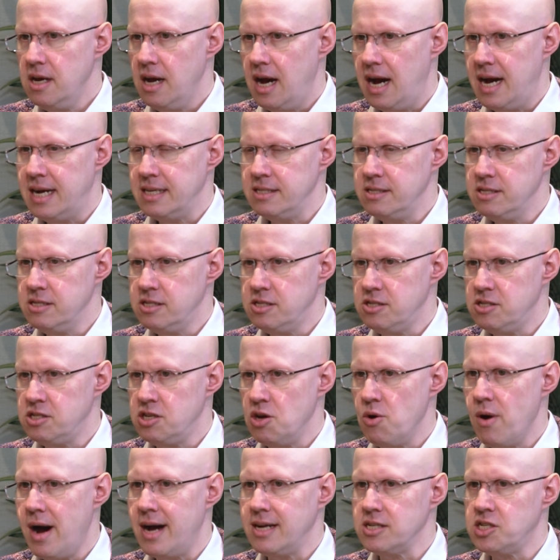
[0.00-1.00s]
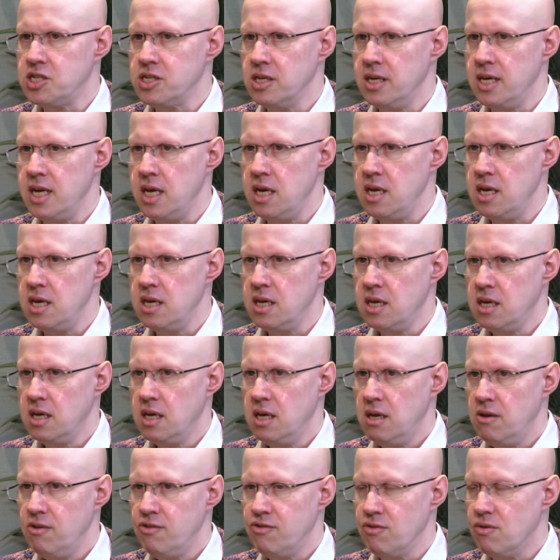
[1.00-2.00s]
And to actually
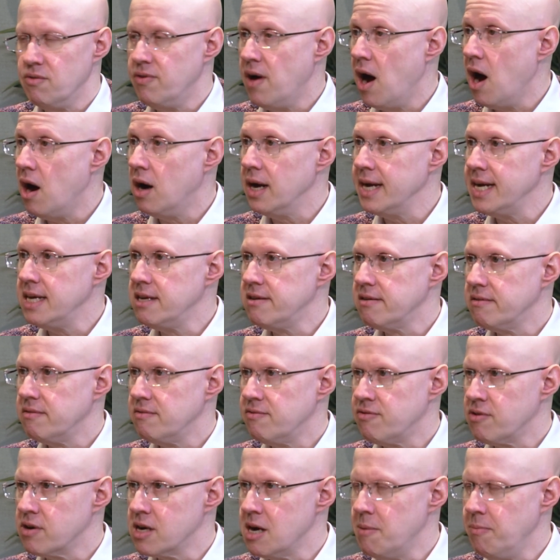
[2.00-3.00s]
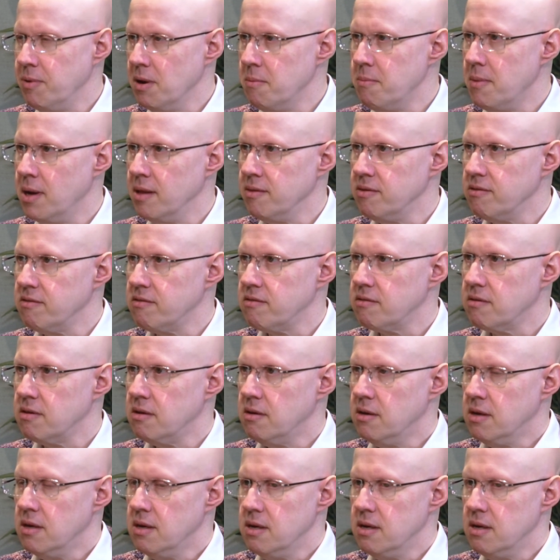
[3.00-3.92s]
sort of hide for a couple of months.